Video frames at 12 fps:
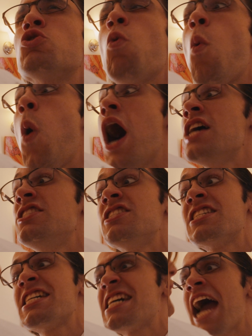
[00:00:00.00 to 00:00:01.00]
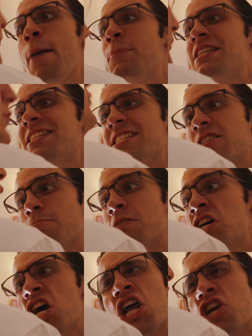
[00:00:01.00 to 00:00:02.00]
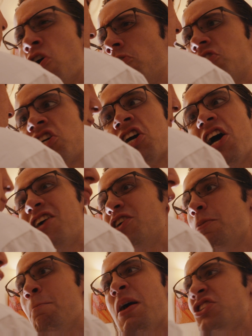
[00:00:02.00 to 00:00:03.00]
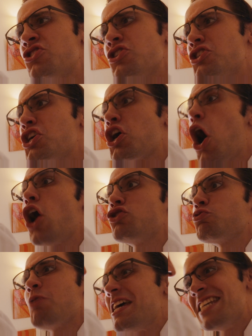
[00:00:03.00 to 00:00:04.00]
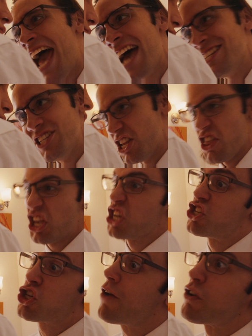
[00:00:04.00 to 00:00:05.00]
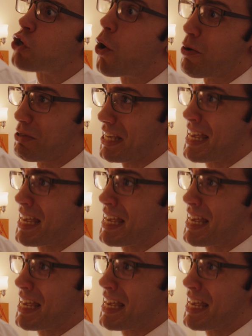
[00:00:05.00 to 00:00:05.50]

Twas capitalism, not Colonel Mustard, caught red handed in the conservatory with a